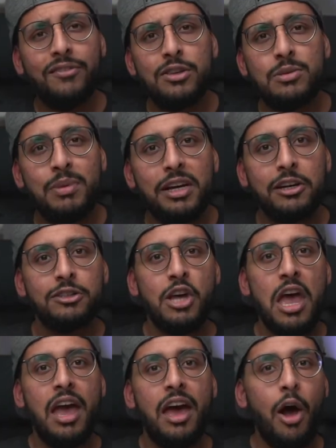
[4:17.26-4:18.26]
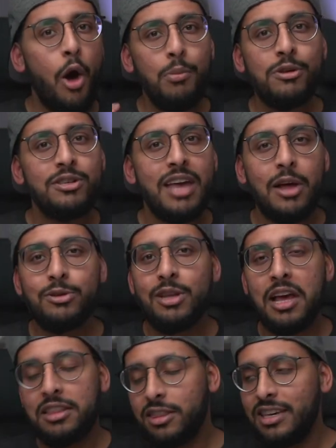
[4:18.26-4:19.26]
of the speakers. It almost sounds
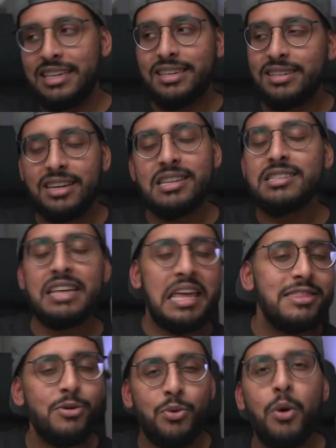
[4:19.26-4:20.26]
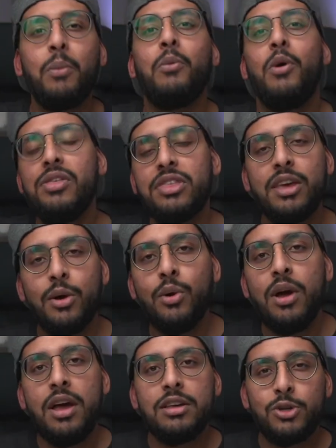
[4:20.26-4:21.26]
like the assistant is in the room with
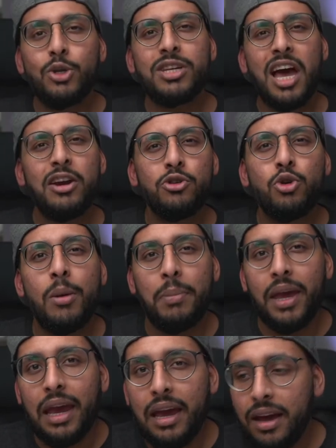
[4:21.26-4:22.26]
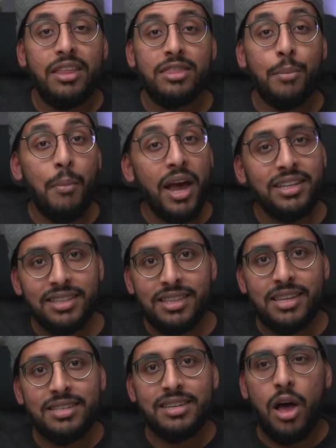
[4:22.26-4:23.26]
you, so it's kind of trippy. The mics in
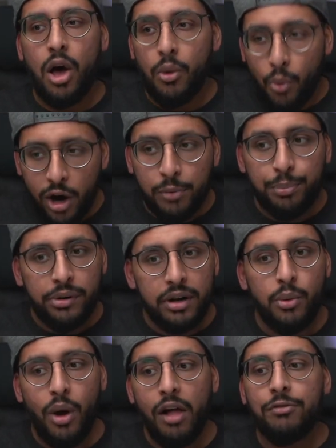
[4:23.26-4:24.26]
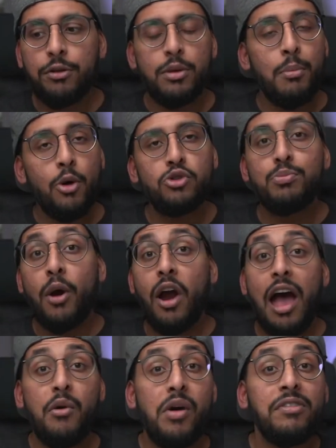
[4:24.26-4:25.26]
this work pretty well for the most part.
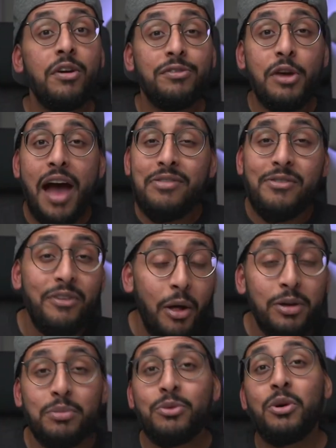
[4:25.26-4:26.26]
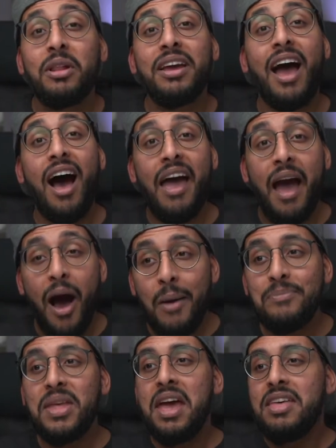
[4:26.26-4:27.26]
However, if you have the volume really high up,